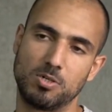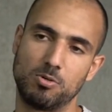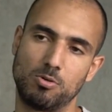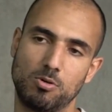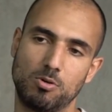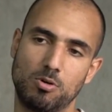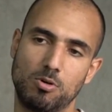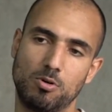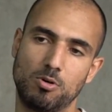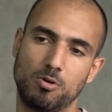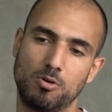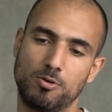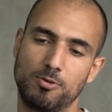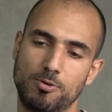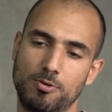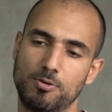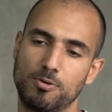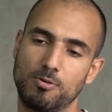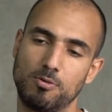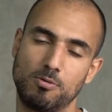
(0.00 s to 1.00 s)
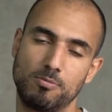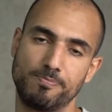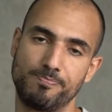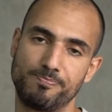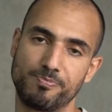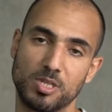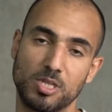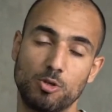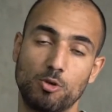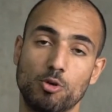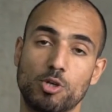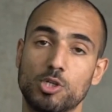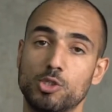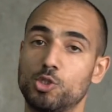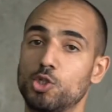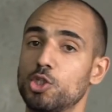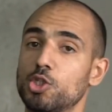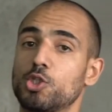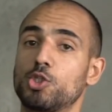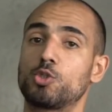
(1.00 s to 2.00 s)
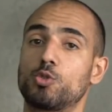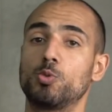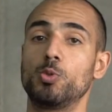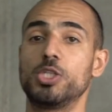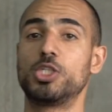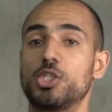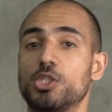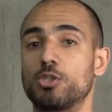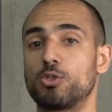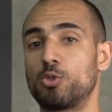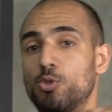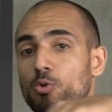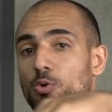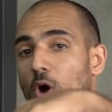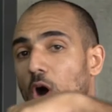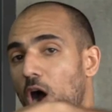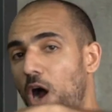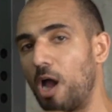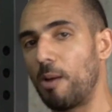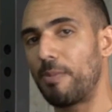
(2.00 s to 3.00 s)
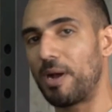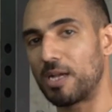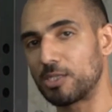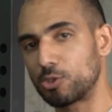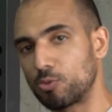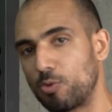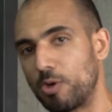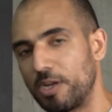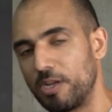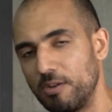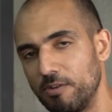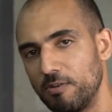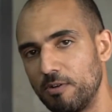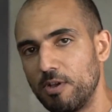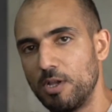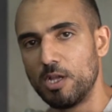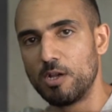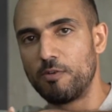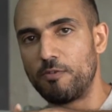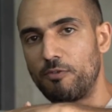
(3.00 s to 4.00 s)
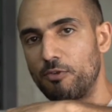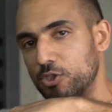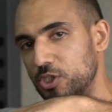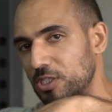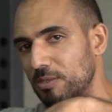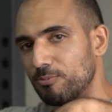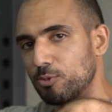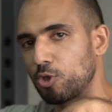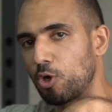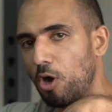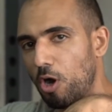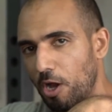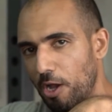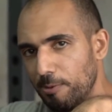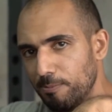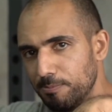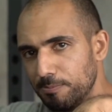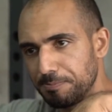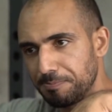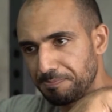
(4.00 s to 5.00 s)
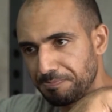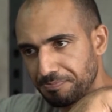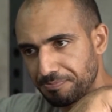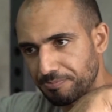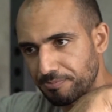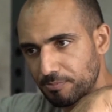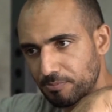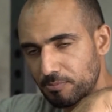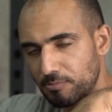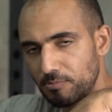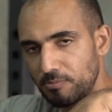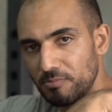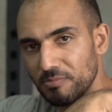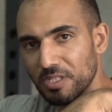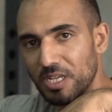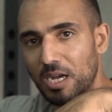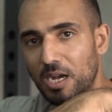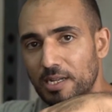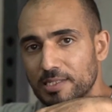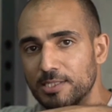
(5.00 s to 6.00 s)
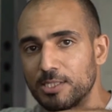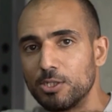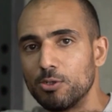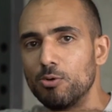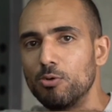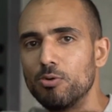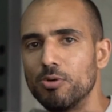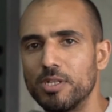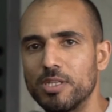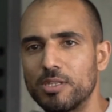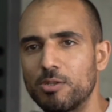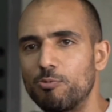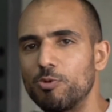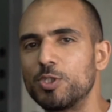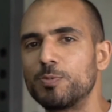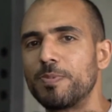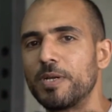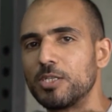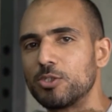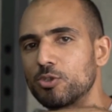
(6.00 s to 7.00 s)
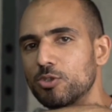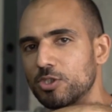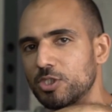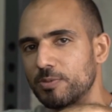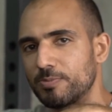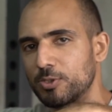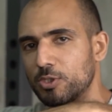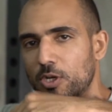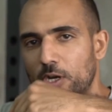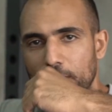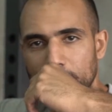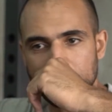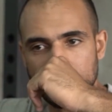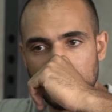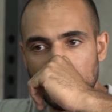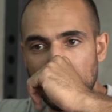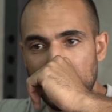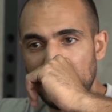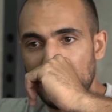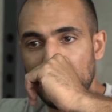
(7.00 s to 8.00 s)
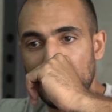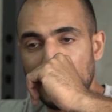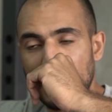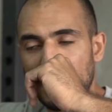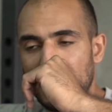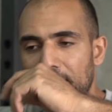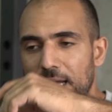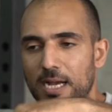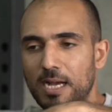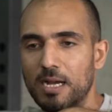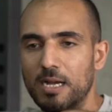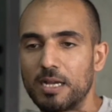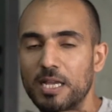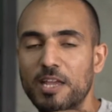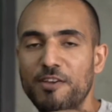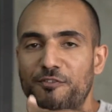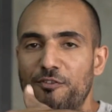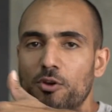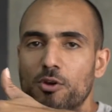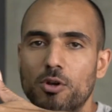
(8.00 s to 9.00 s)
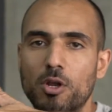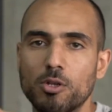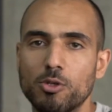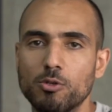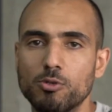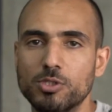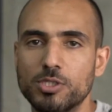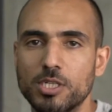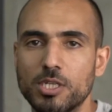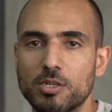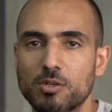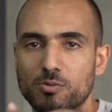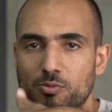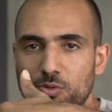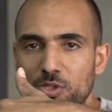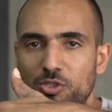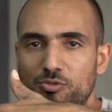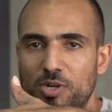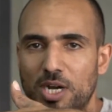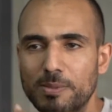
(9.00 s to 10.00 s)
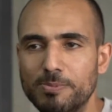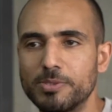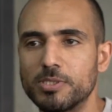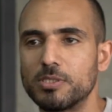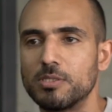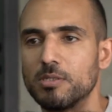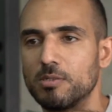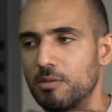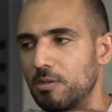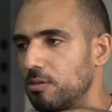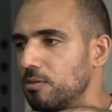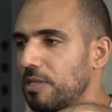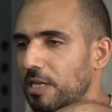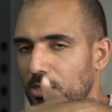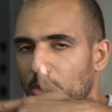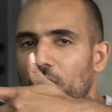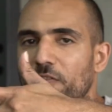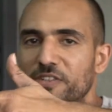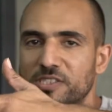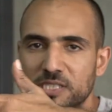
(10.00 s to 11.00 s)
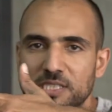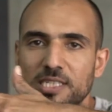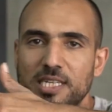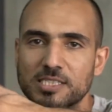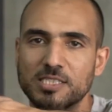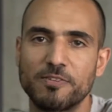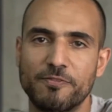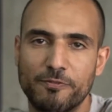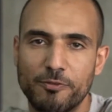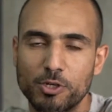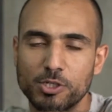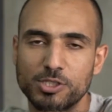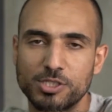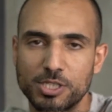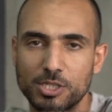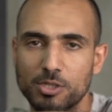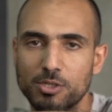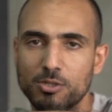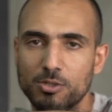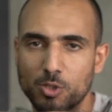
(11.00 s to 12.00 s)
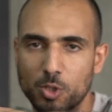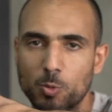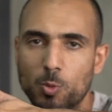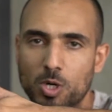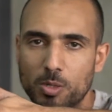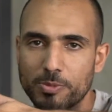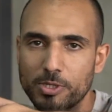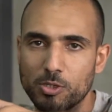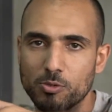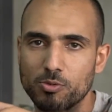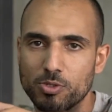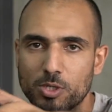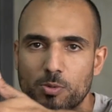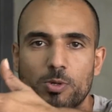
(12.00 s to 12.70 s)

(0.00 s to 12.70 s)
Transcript: or you can just switch to high bar squatting for some time until the wrist pain sort of subsides. If you're not using wrist wraps, then obviously that's the first thing you want to be doing.